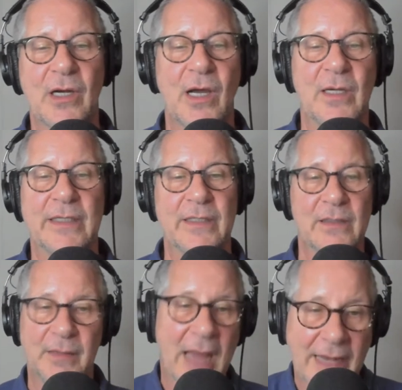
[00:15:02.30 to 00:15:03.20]
on,
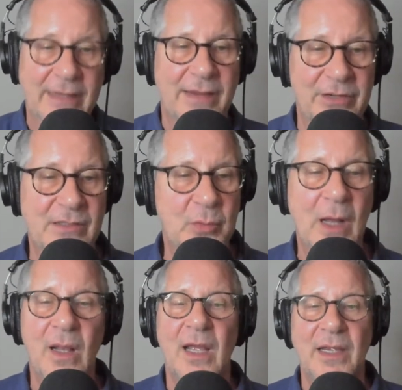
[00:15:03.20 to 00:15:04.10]
Gil and and David as
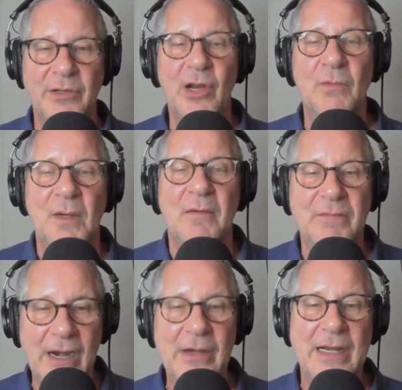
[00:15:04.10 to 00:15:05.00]
well, you know,
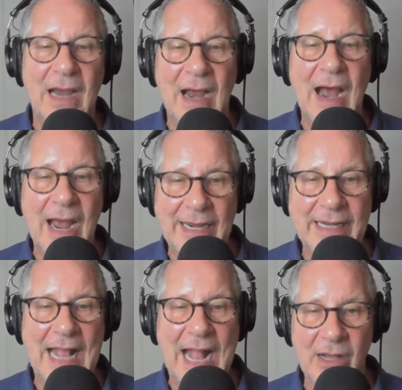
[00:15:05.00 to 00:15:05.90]
very high
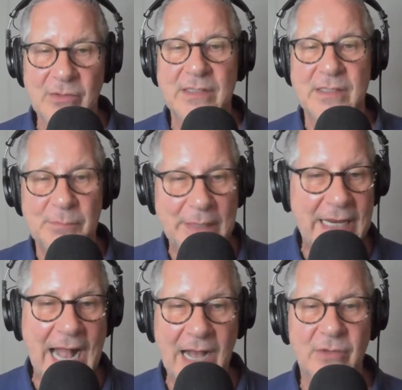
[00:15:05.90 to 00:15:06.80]
end houses,
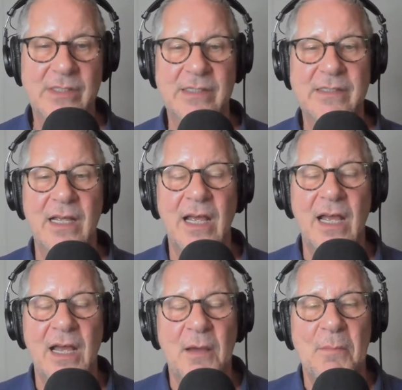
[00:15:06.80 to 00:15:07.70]
big houses,
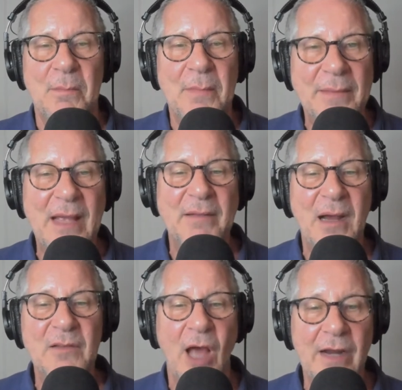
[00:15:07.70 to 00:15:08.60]
uh, that
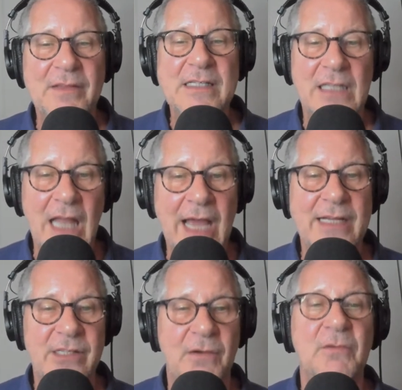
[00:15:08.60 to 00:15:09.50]
a lot of these
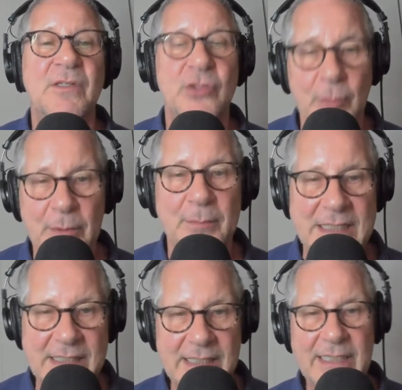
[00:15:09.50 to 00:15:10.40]
clients are super
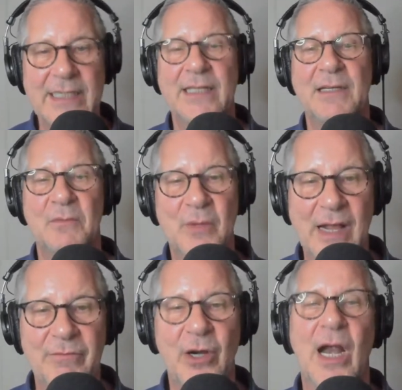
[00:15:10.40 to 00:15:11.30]
busy,
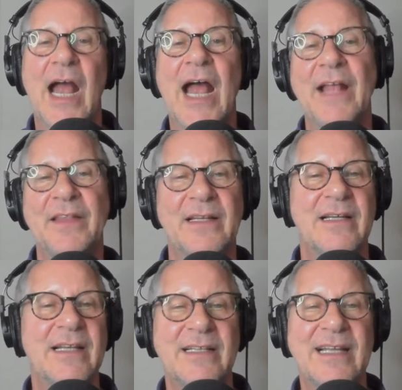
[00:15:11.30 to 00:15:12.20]
whatever, and
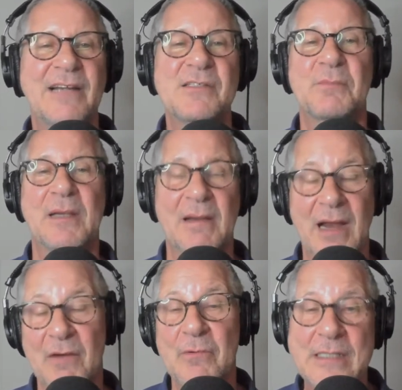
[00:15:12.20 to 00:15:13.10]
there's
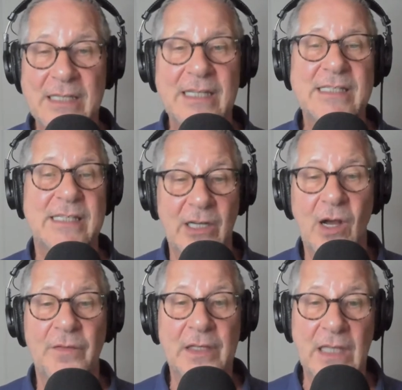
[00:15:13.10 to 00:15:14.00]
arisen this thing
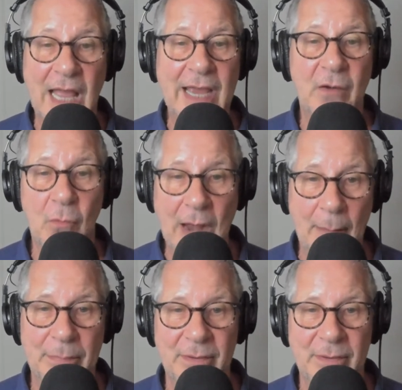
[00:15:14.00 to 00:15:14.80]
called the client rep.